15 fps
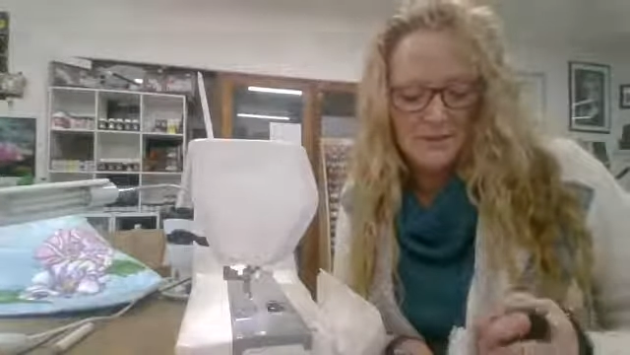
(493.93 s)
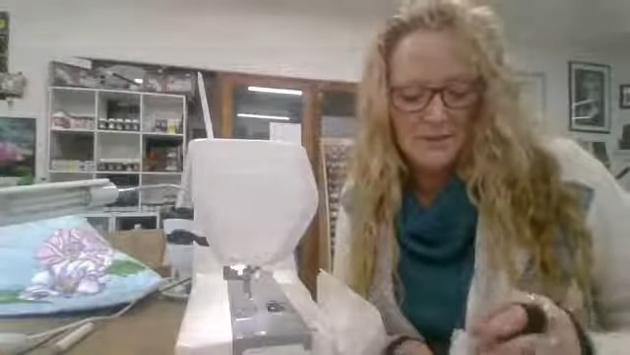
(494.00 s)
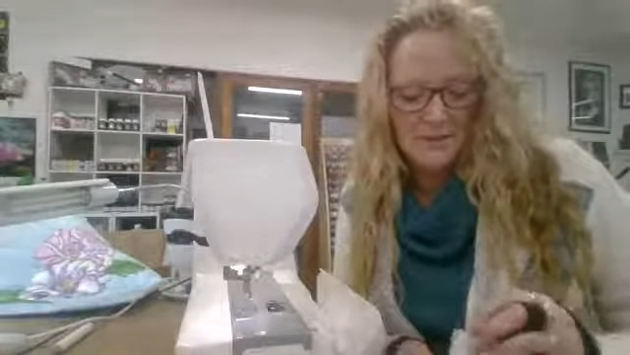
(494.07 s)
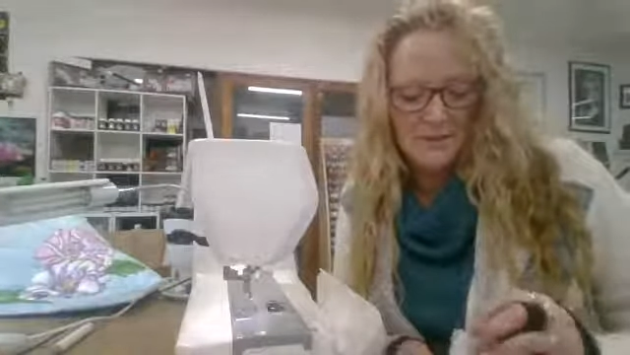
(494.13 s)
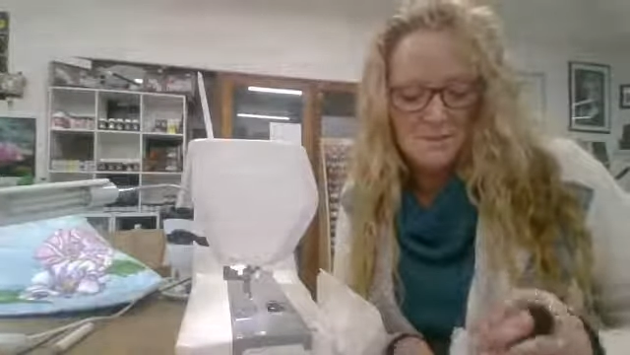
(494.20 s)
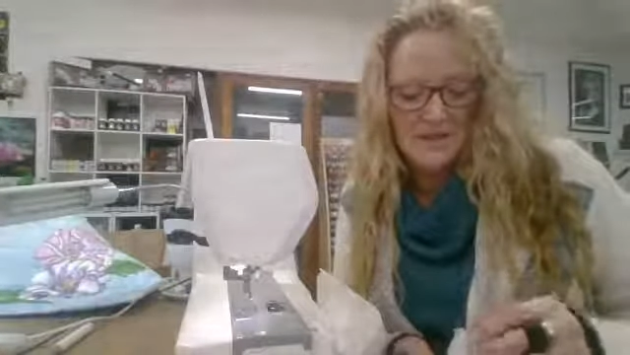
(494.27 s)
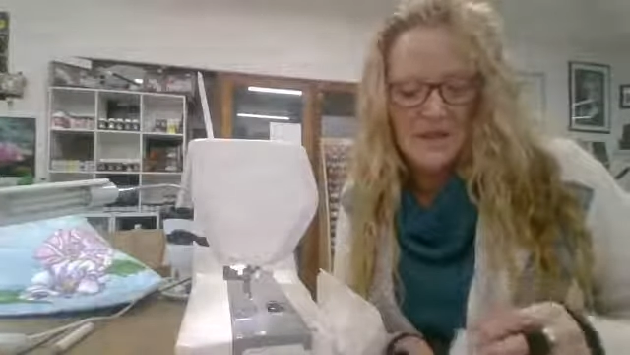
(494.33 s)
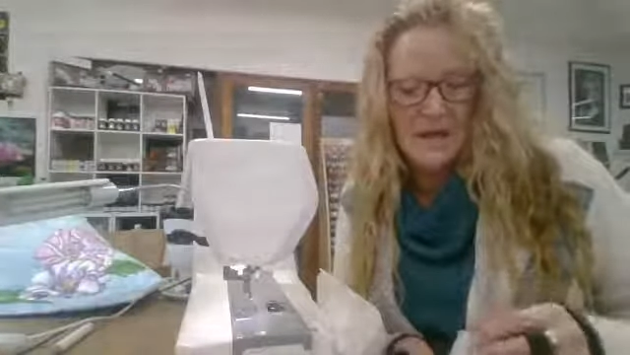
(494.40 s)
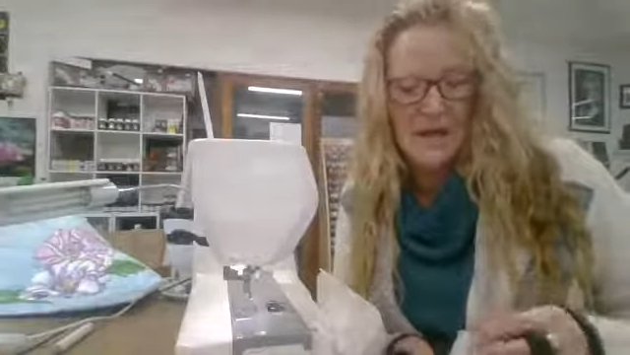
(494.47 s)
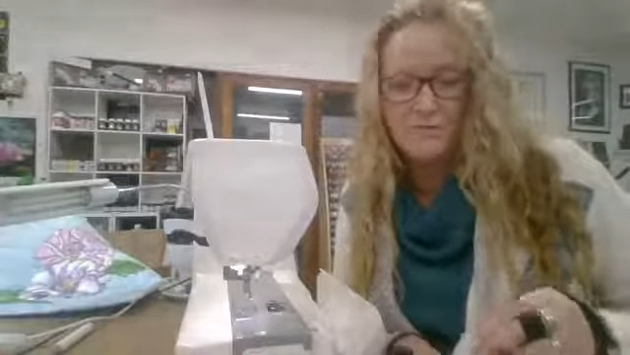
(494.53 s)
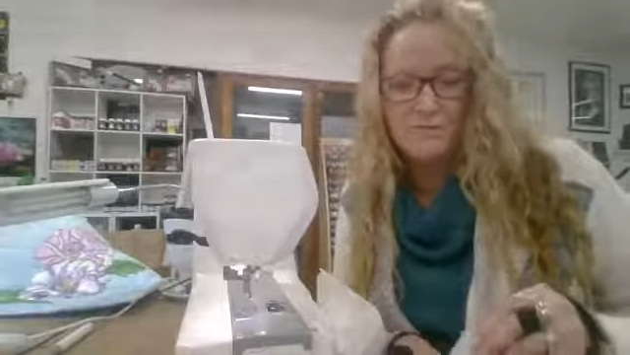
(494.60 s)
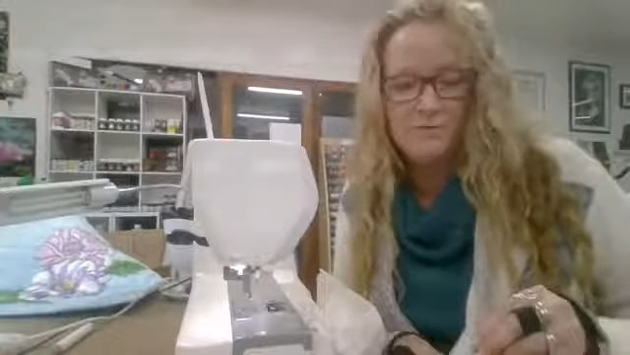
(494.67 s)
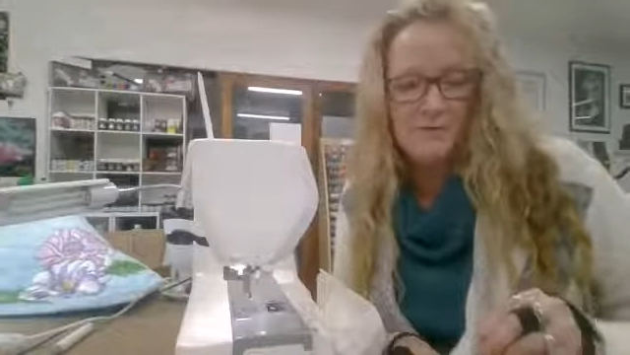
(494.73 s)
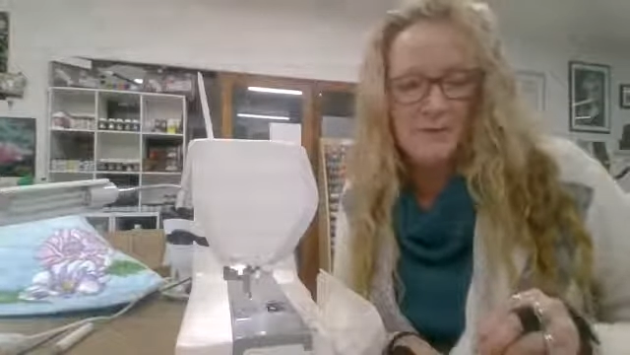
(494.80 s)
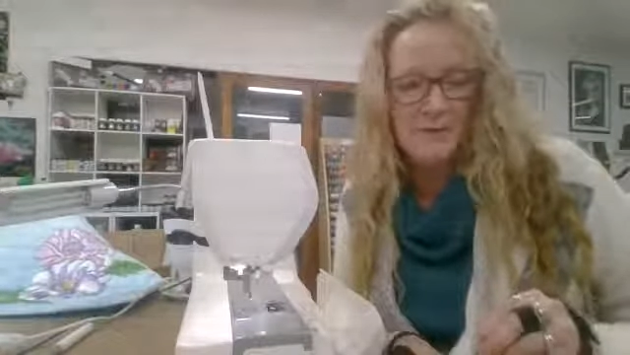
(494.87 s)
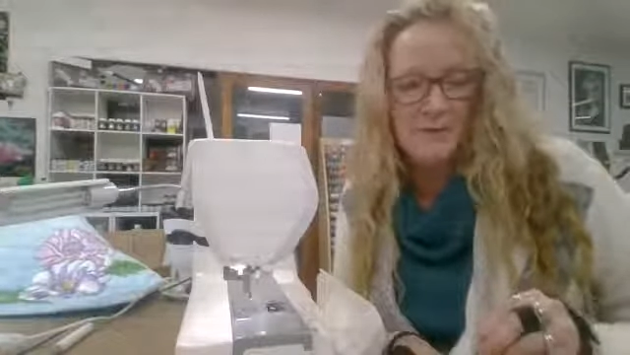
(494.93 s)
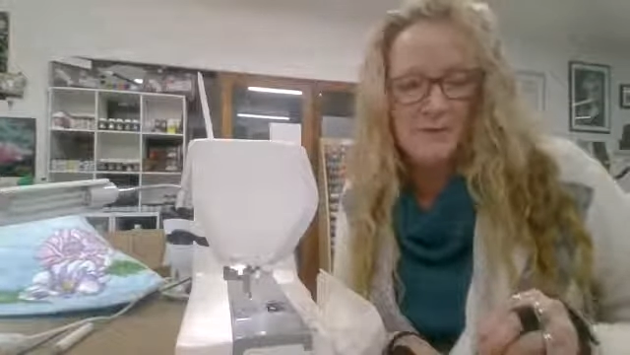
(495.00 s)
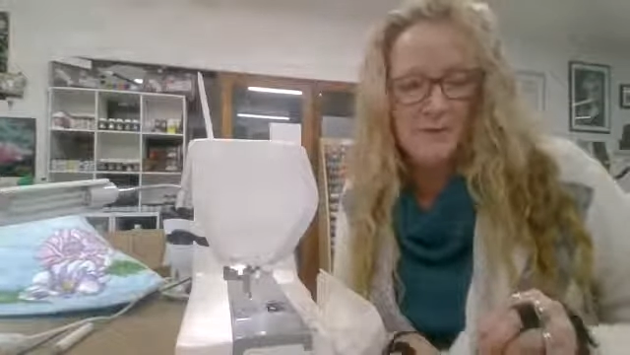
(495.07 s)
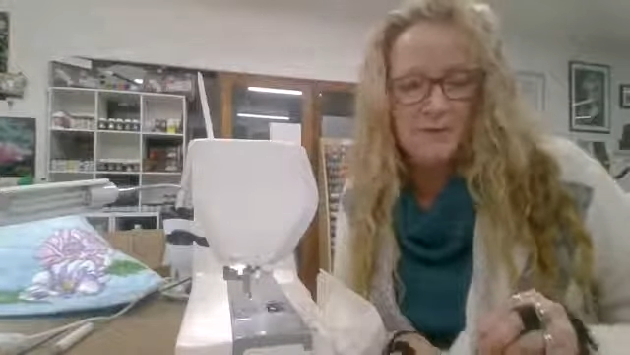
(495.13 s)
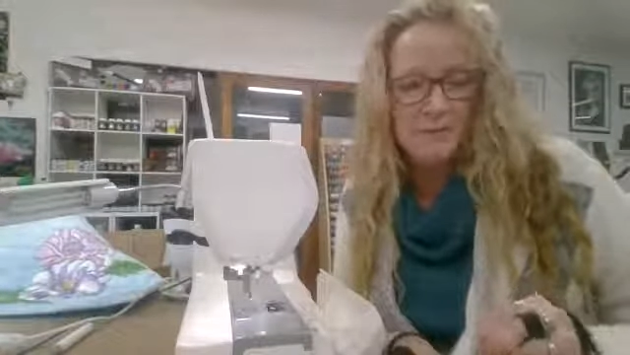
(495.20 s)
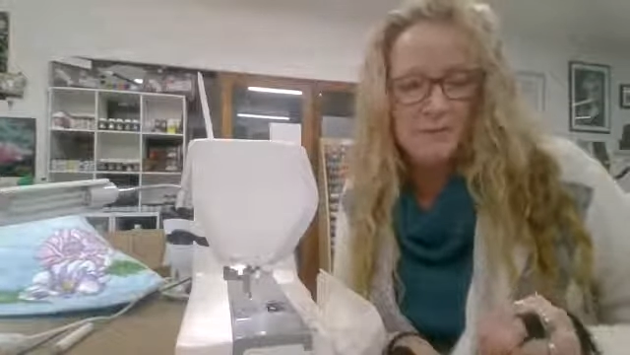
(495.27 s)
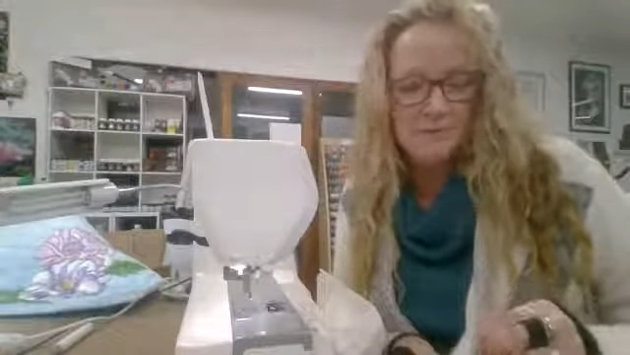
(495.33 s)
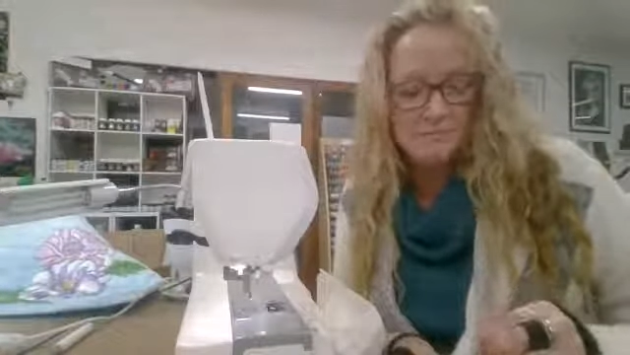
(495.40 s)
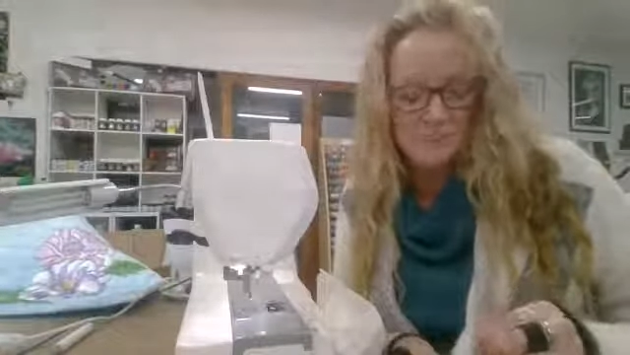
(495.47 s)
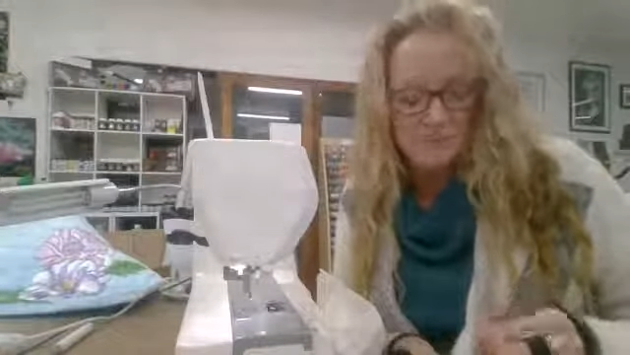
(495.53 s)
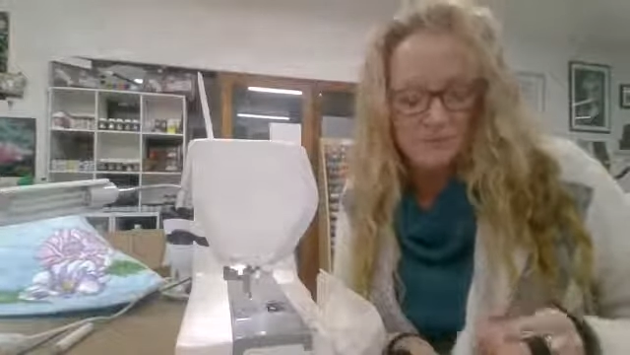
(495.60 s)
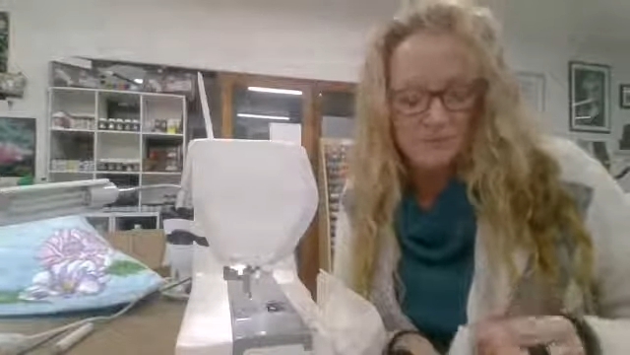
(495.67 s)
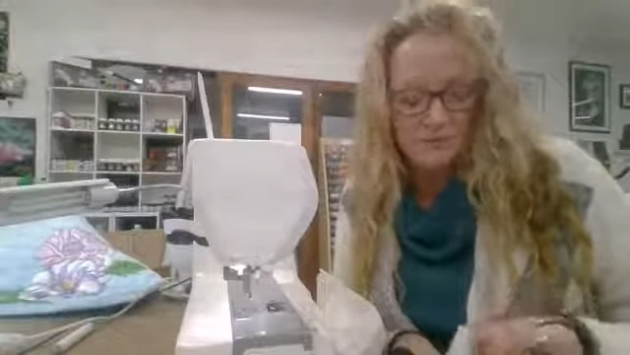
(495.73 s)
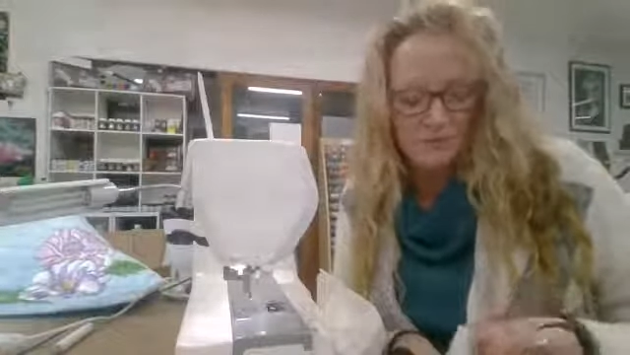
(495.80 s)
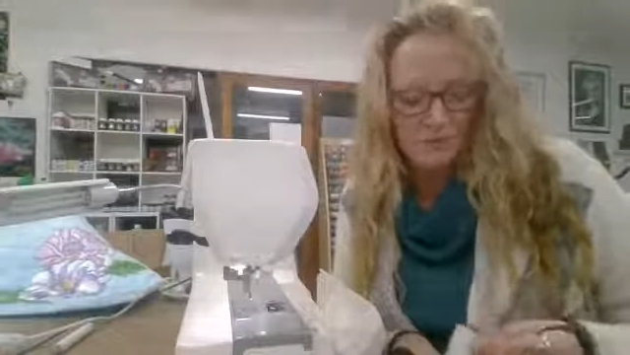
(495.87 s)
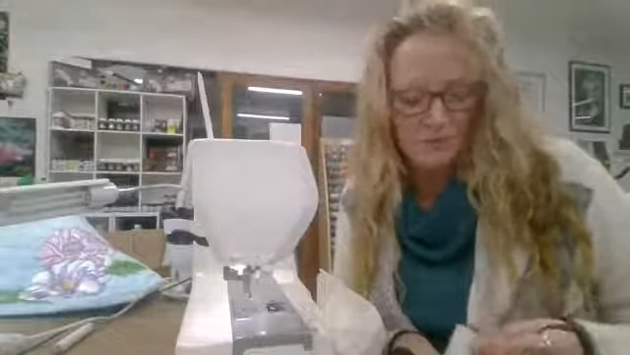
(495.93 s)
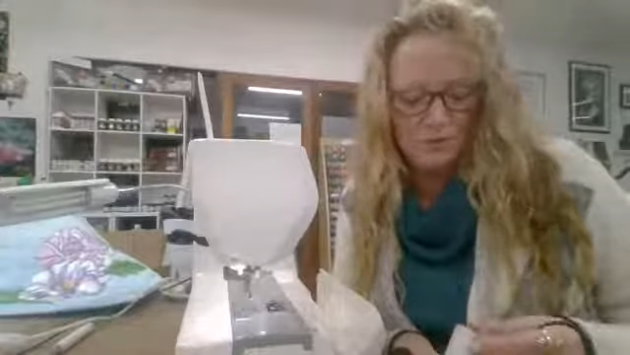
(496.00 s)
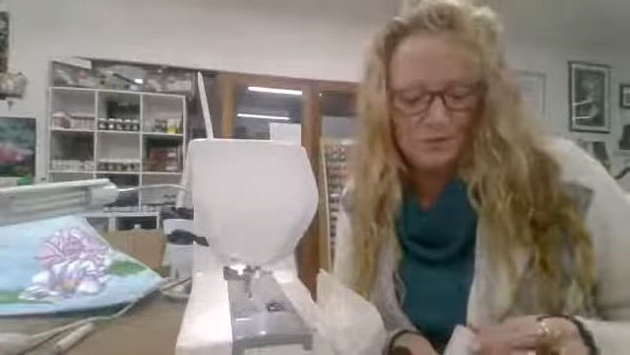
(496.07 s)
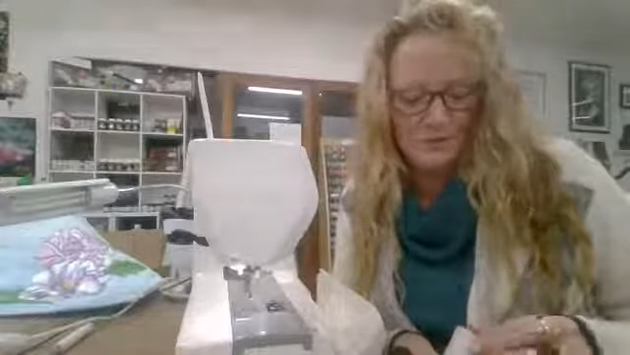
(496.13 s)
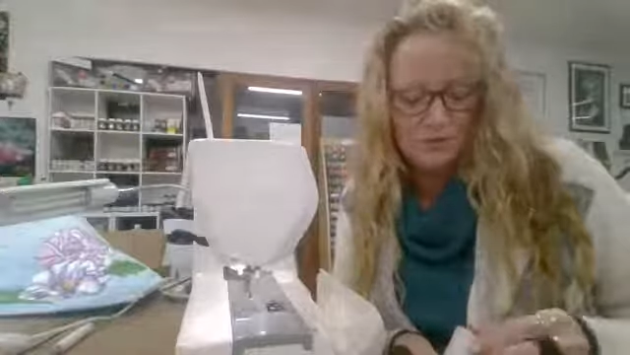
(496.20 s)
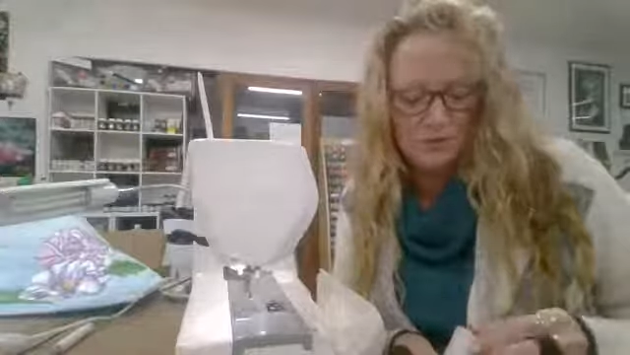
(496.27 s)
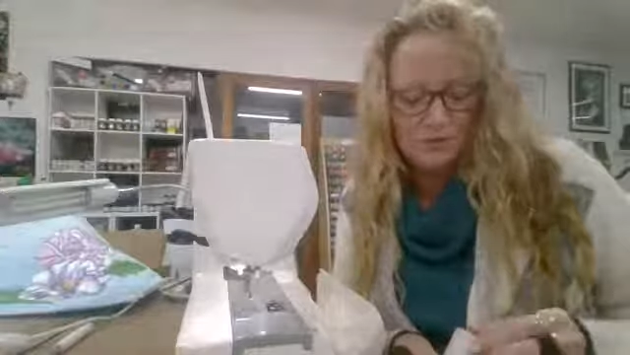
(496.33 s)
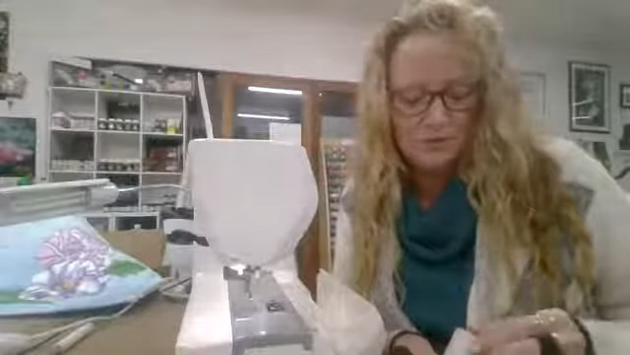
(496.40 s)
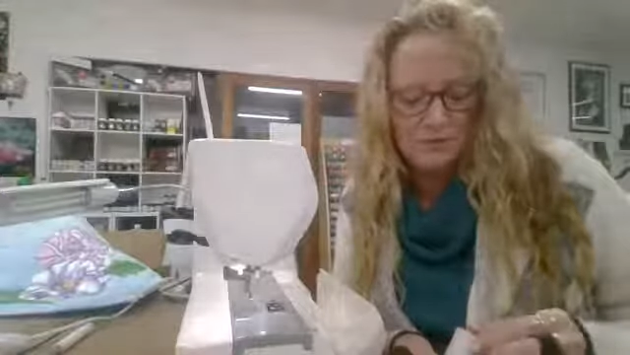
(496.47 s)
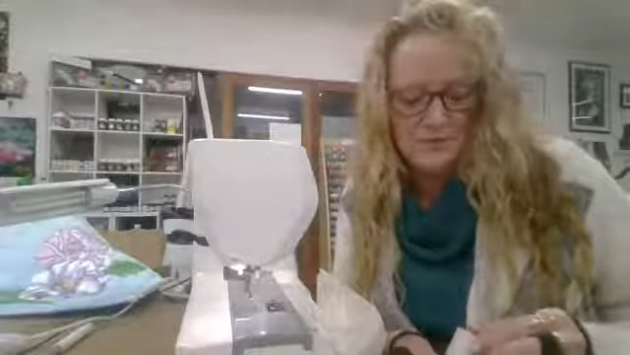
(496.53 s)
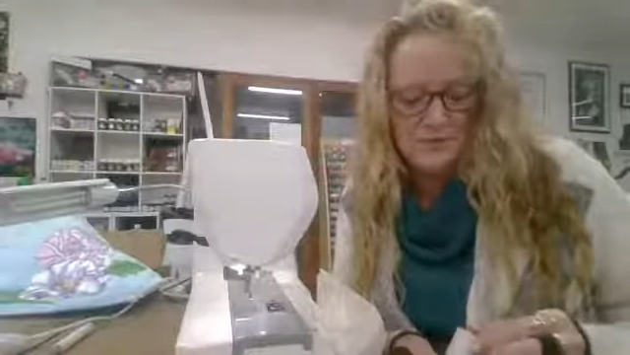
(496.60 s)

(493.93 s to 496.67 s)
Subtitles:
just a part of it. Just makes you feel good.